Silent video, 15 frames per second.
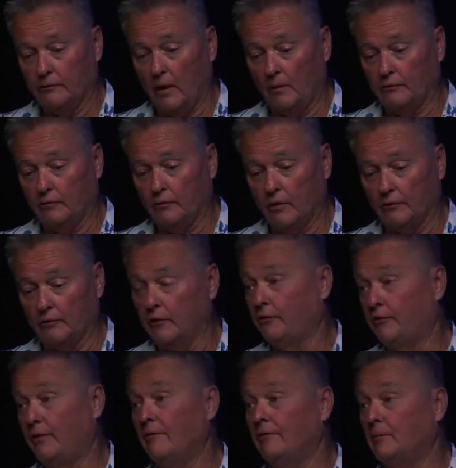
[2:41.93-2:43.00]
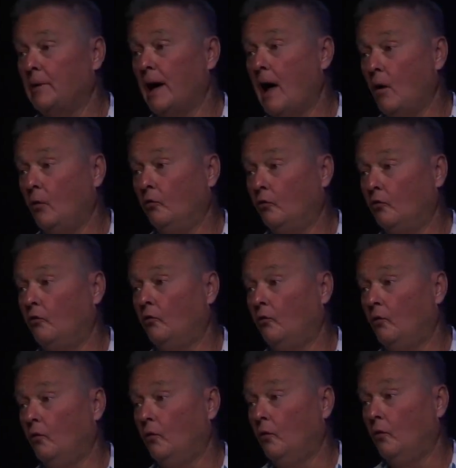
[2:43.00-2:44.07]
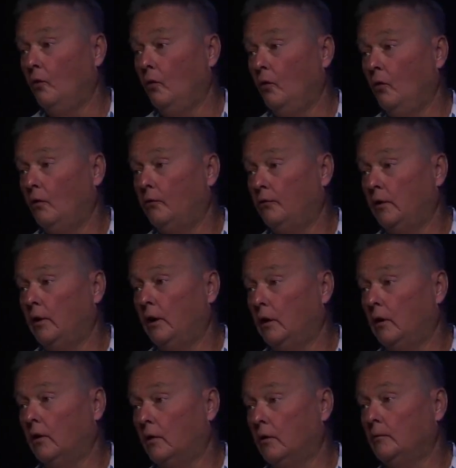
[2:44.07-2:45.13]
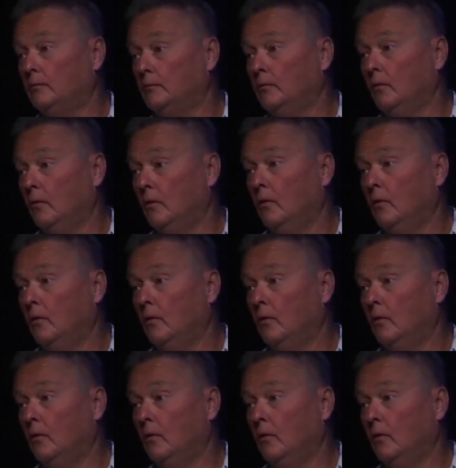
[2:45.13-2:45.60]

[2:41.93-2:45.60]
I'm 207 pounds sitting here.